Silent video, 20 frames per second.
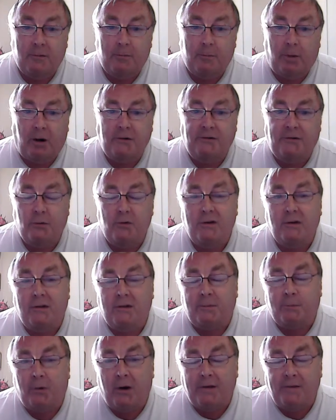By doing
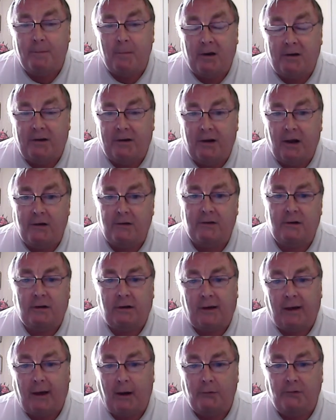this breath meditation and
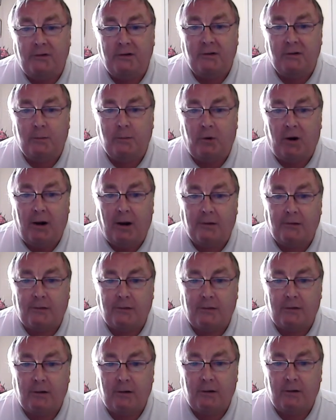counting the
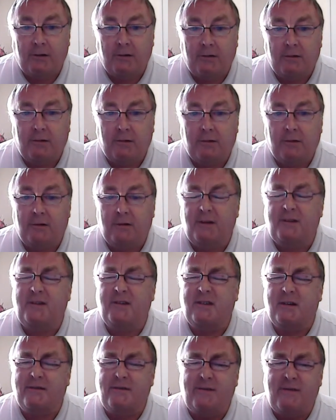breath, this
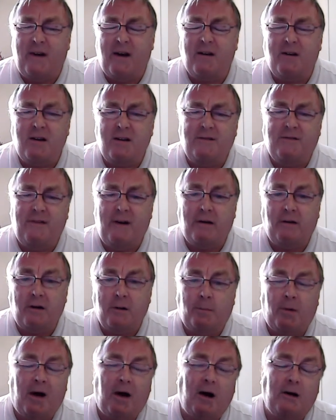is a very,
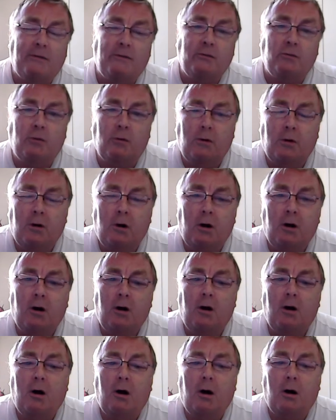very powerful
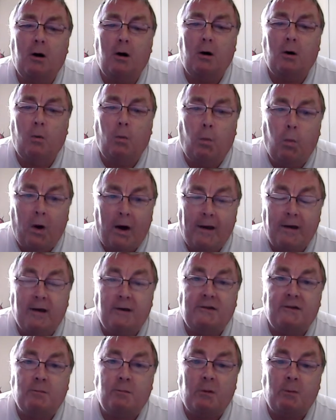way
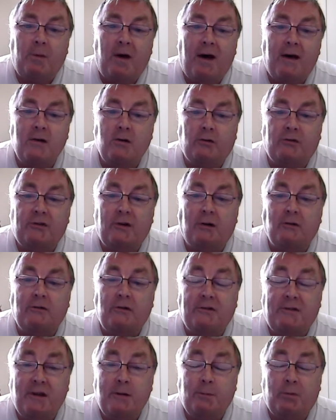to prepare yourself
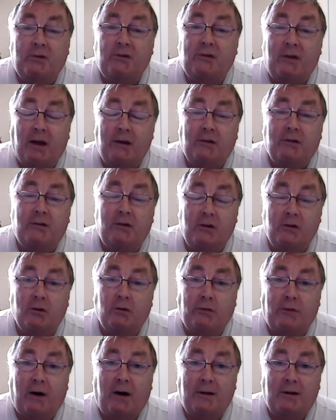for deeper states that you'll
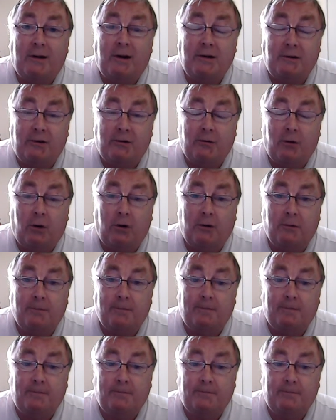find later on.
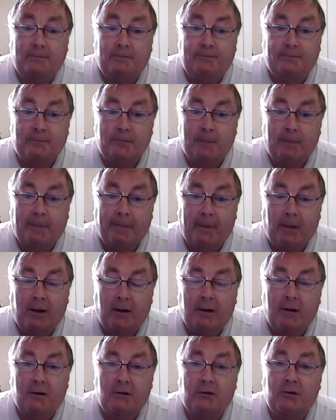
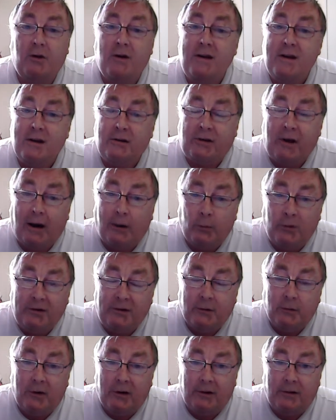So here's how we
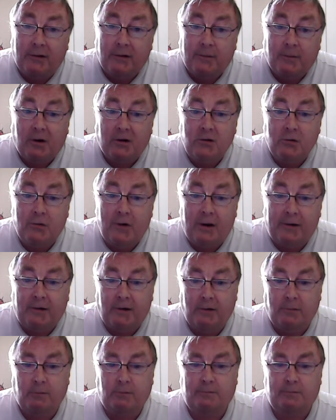do it. Are you ready?